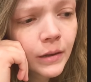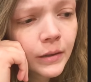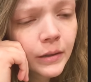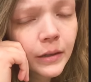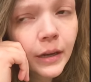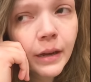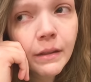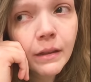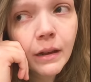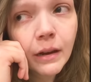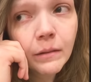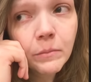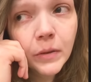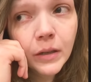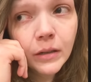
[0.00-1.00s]
okay, I think
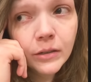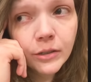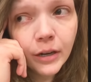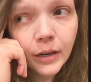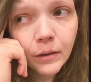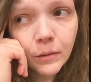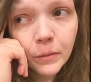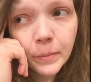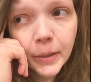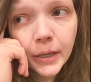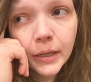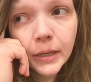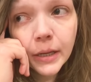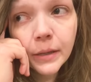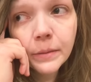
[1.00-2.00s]
I'm gonna try and go to bed
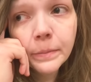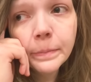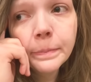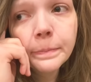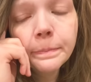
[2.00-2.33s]
again.